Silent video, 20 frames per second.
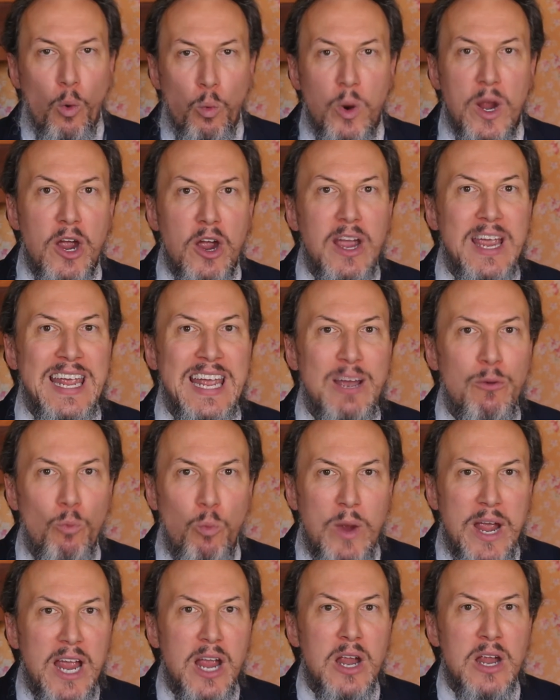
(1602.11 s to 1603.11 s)

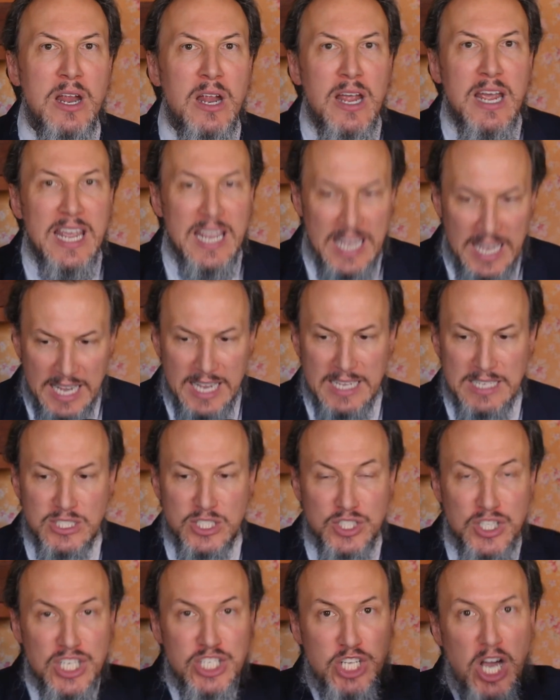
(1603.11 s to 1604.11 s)
Where
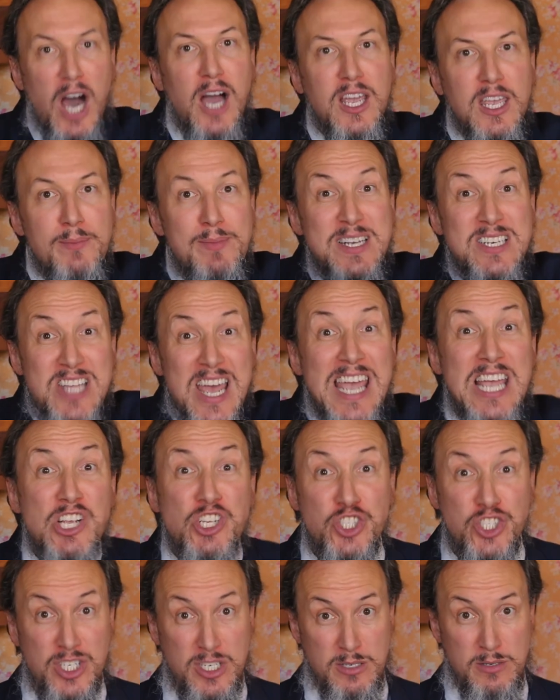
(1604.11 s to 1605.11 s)
is the
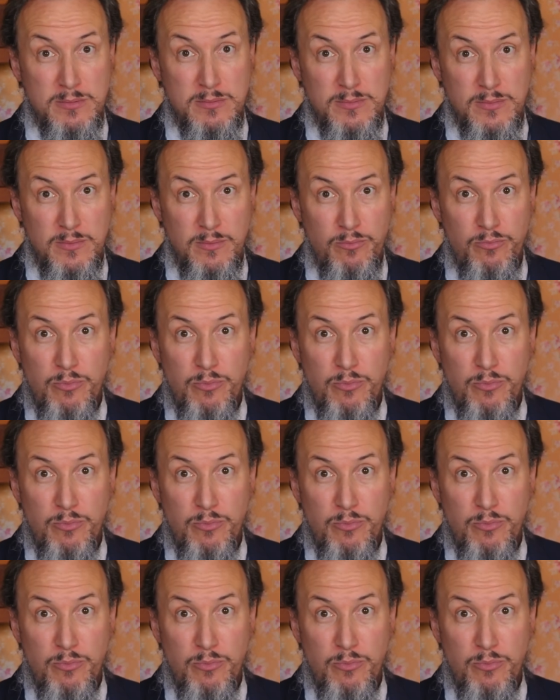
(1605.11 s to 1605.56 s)
documentation?